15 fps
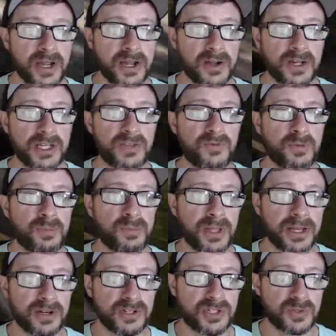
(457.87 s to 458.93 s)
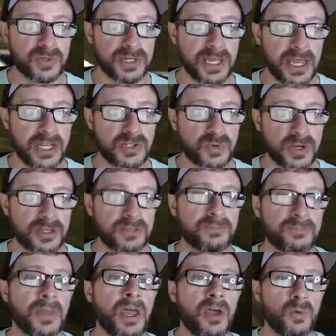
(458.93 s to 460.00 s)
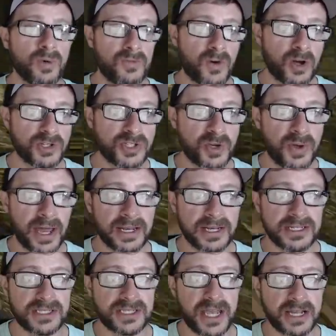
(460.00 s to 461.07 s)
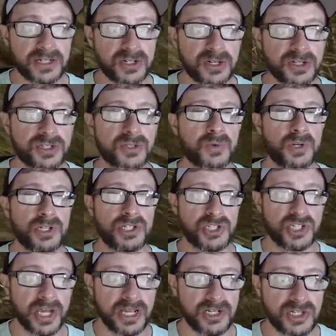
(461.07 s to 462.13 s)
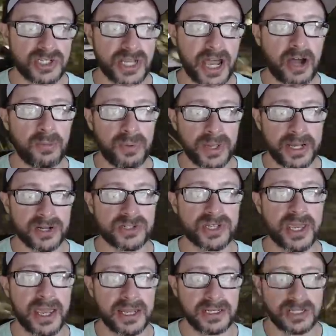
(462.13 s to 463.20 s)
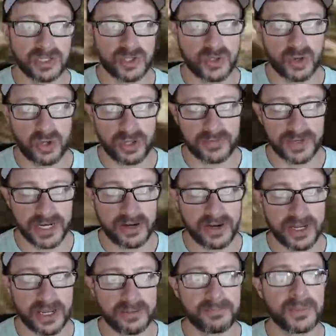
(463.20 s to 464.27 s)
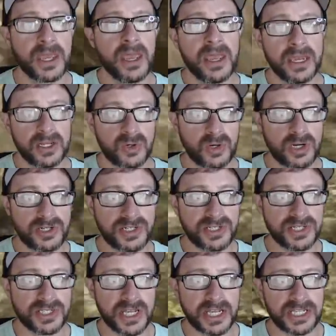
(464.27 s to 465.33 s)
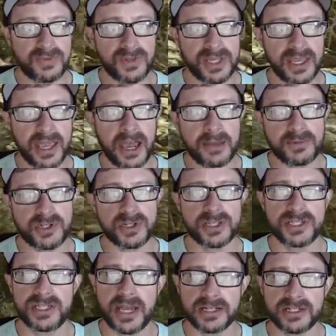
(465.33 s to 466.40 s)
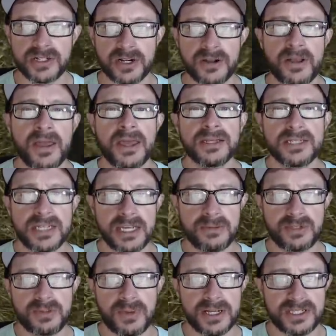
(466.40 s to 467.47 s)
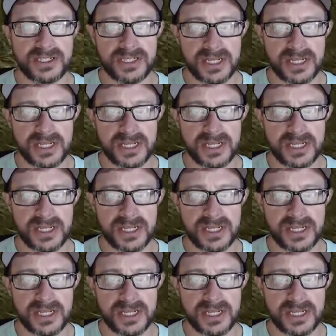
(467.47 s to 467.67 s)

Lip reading: areas for players to engage with. We've also added sectors, which changes how players gain control of an area. In order to successfully capture the sector, teams must